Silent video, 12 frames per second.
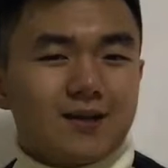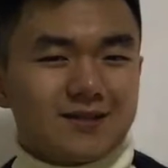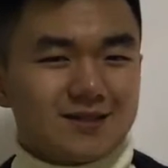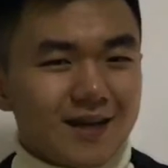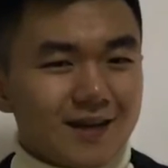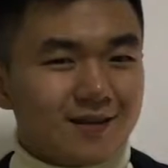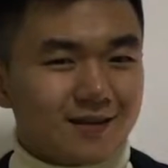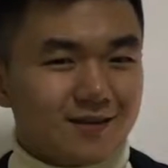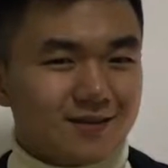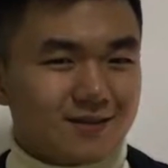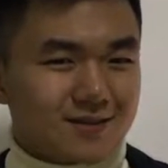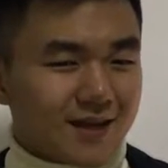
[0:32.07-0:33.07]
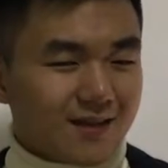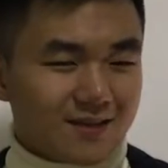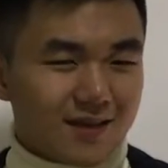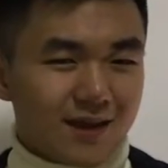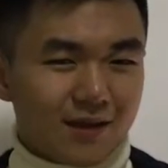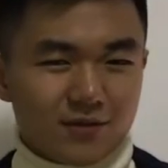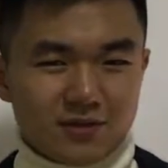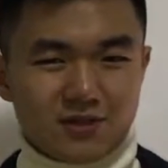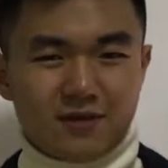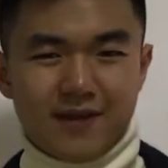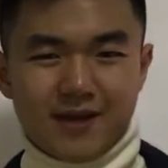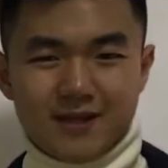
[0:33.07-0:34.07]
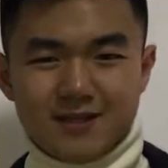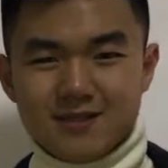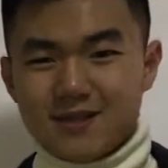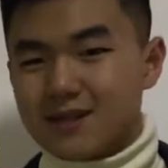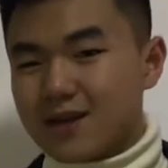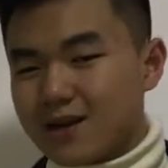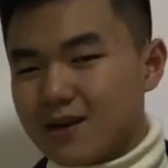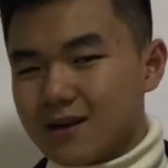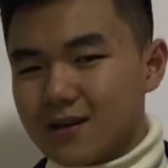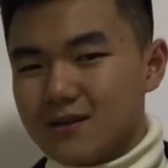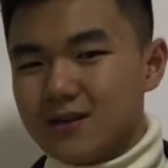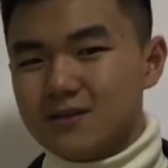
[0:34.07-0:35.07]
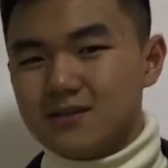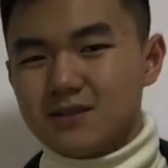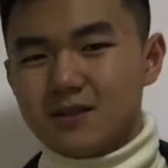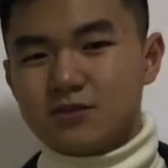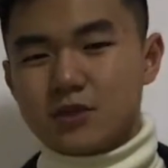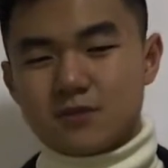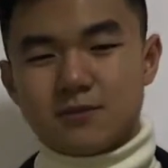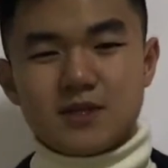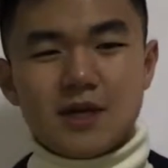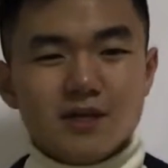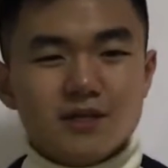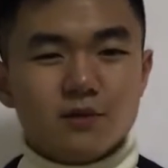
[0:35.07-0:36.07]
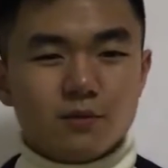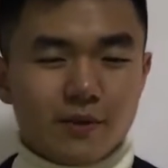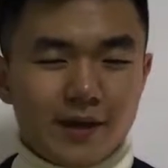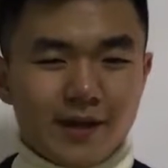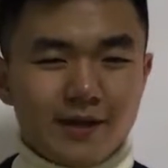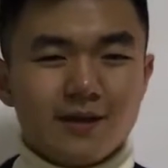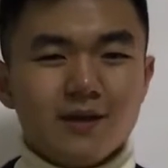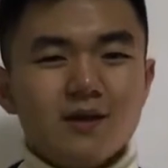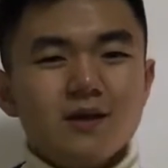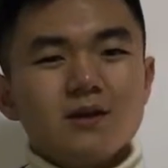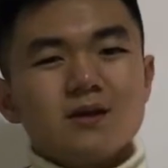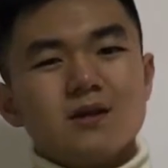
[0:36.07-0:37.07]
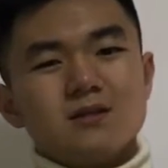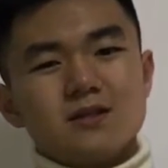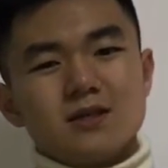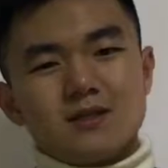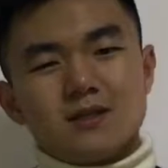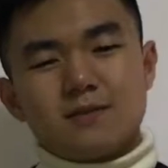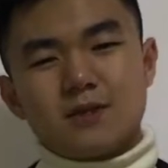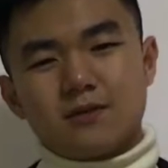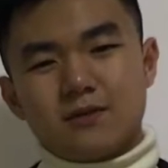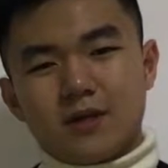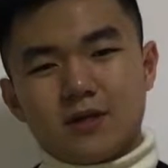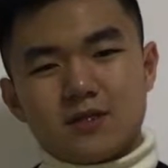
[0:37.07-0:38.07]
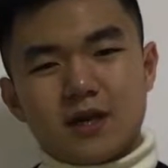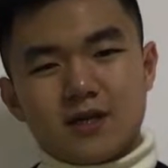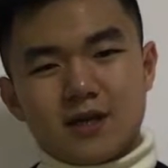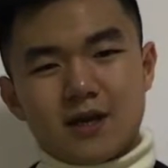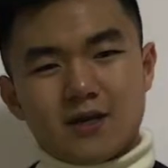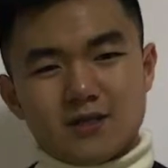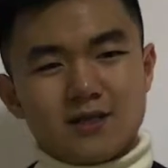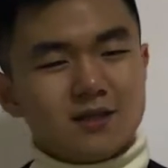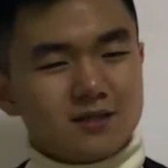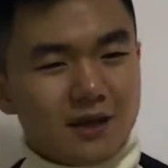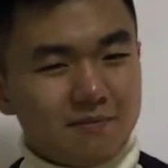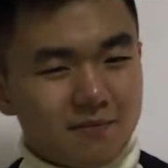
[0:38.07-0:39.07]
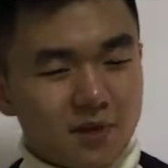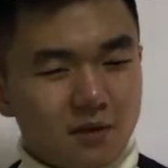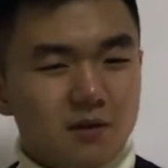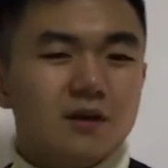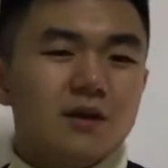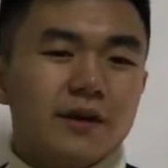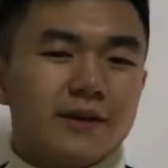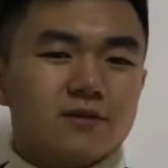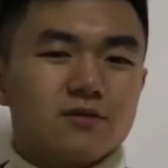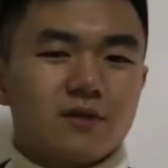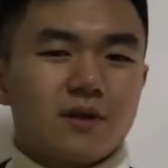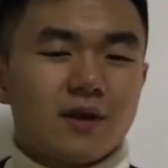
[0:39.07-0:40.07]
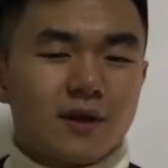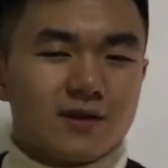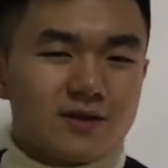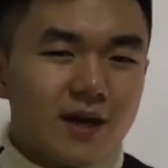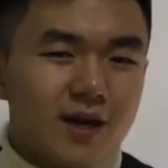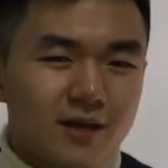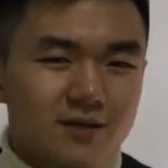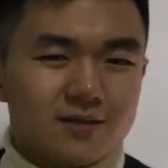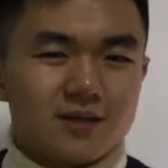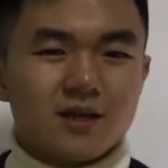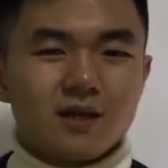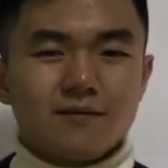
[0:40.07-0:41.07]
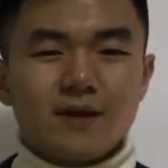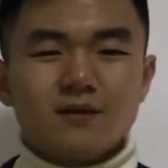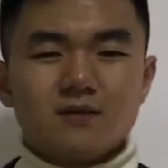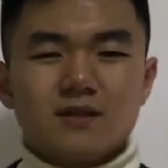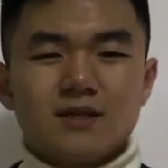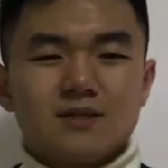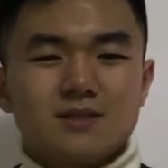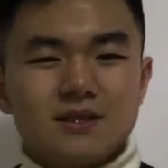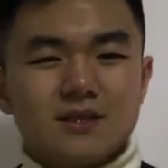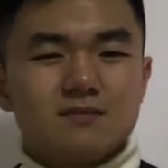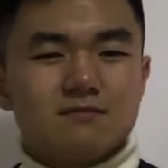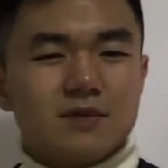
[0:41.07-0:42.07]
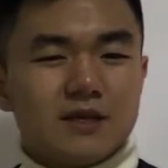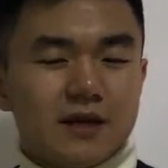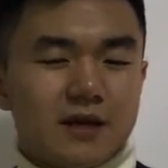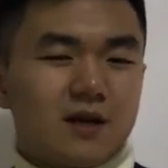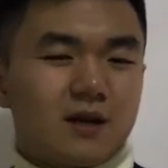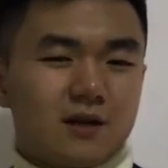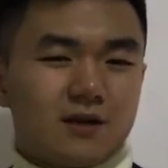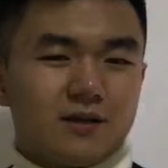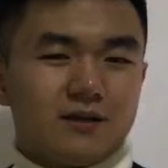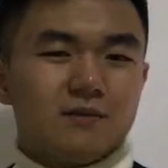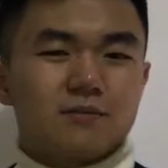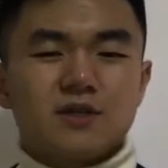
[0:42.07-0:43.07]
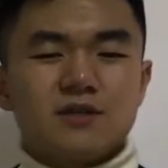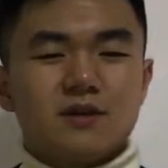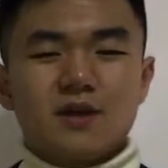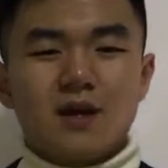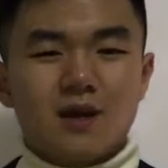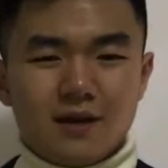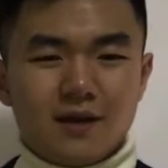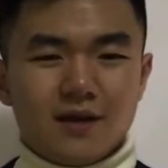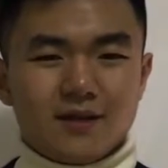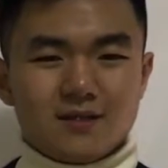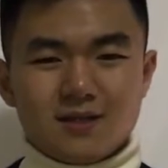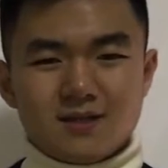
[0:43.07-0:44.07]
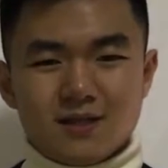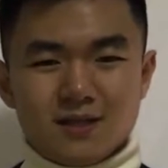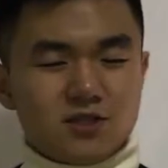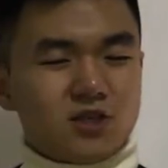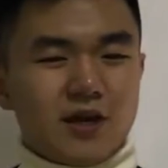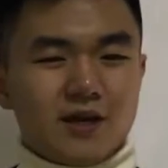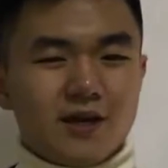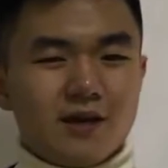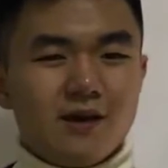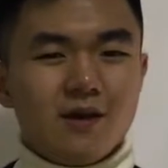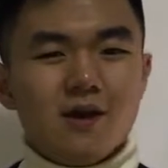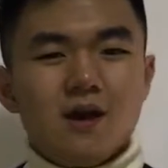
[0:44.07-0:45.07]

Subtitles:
And second thing I want to talk about is the transportation way. Because in the period, China is an example. In 2010, there are about 96 million personal car exist in China.